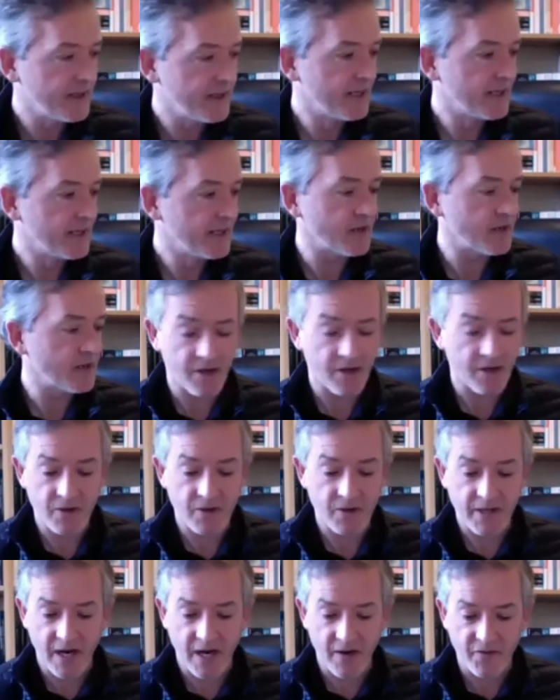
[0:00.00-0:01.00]
So you know,
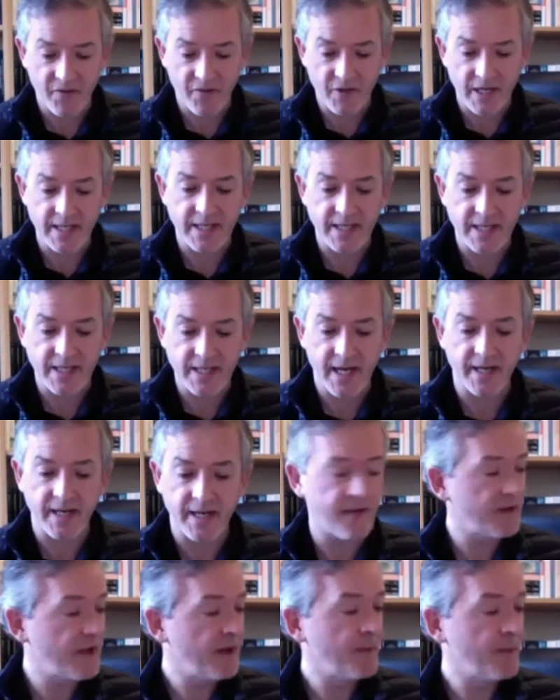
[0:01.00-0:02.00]
look out for the glissandi.
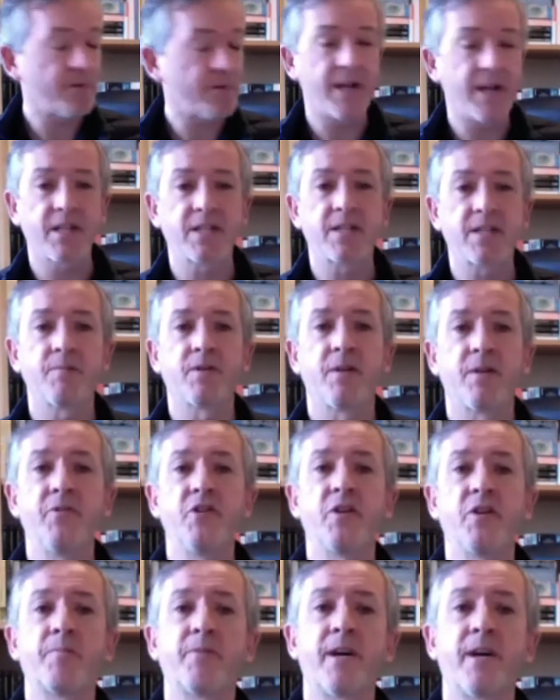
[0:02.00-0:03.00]
Have practice.
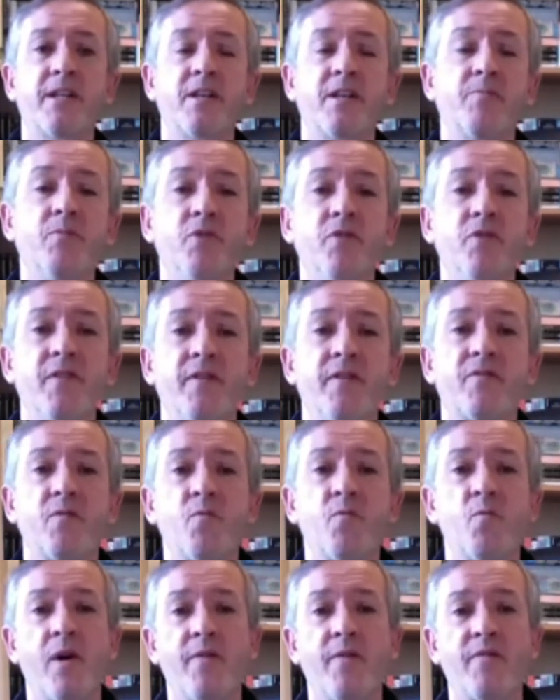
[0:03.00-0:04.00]
Sometimes you can practice moving
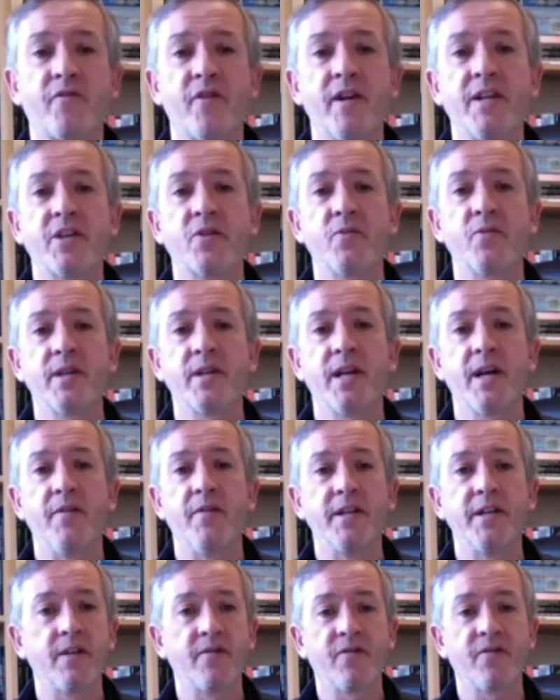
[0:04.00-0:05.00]
from one fret to another.
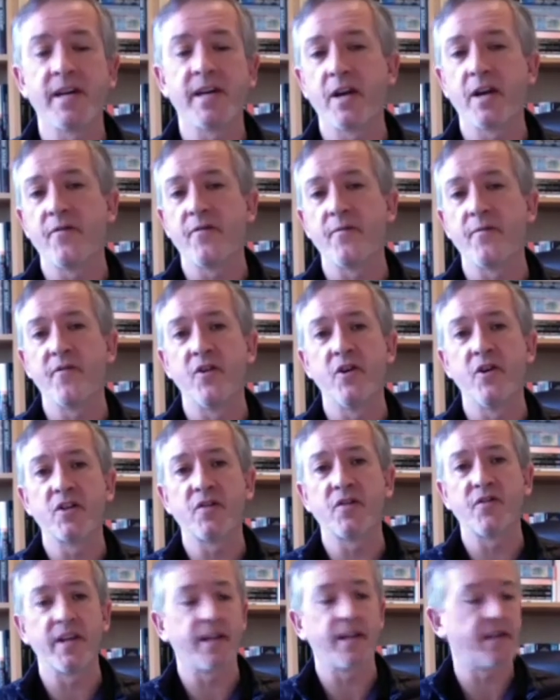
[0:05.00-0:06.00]
You know, if I go from first
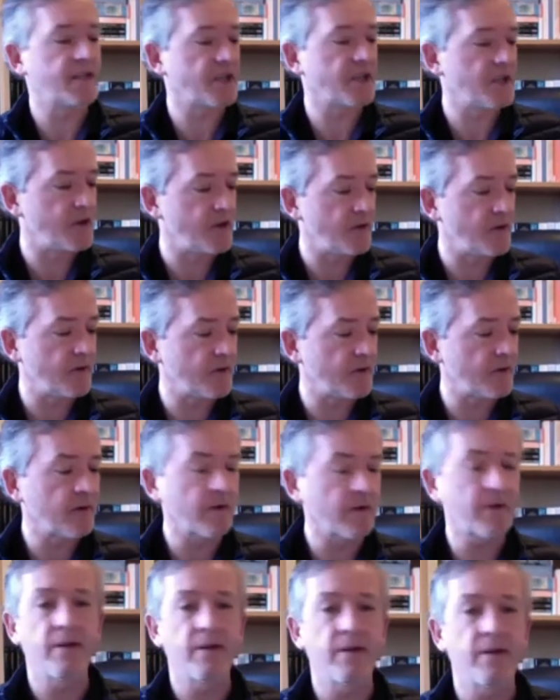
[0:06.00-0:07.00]
finger to
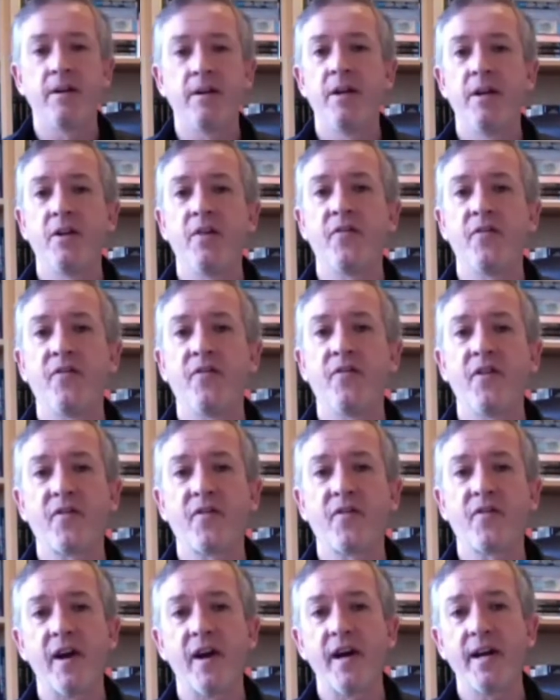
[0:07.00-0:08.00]
the fifth
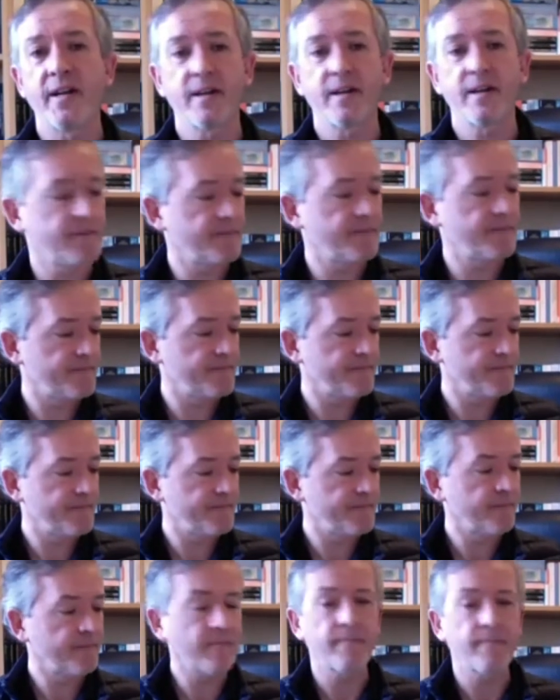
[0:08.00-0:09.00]
fret,
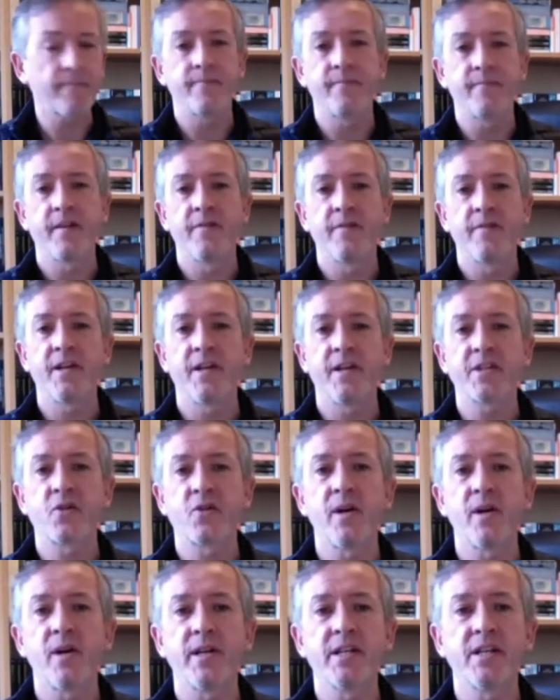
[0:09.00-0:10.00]
that's
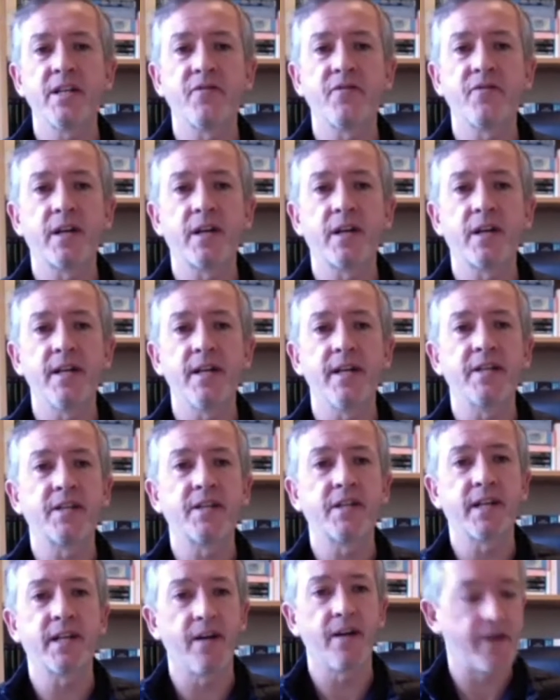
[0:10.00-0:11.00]
quite a different gliss to
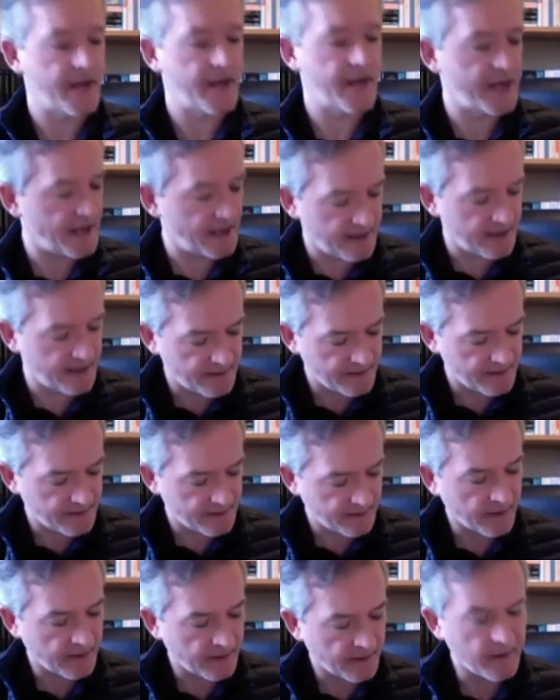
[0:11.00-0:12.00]
going
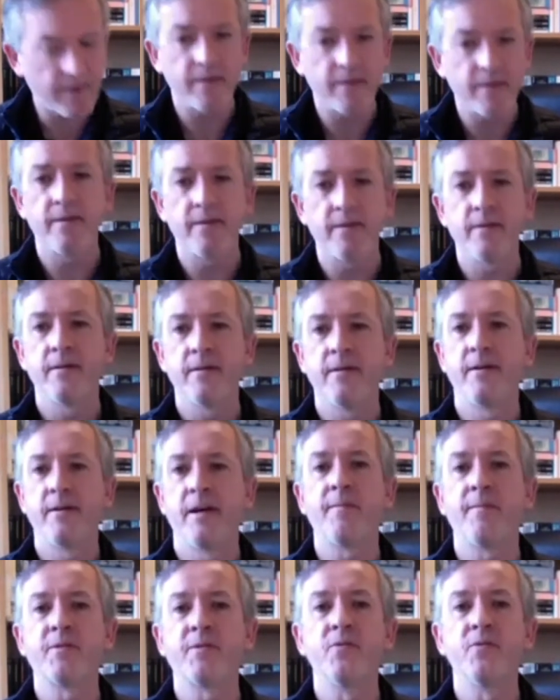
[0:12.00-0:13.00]

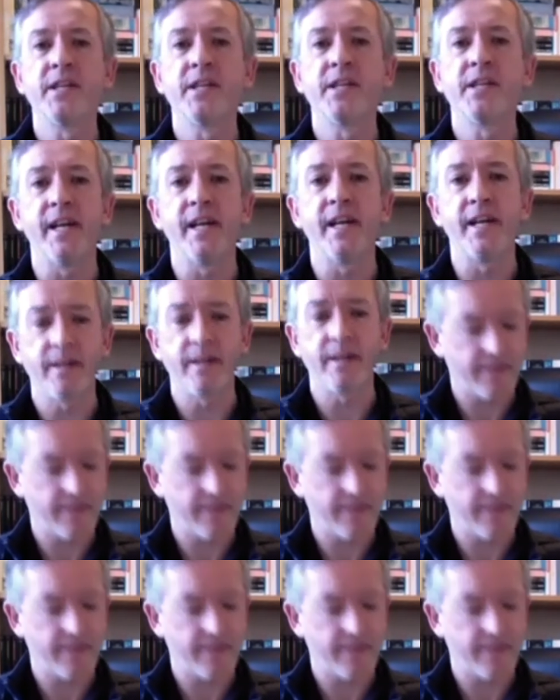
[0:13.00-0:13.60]
up to a D,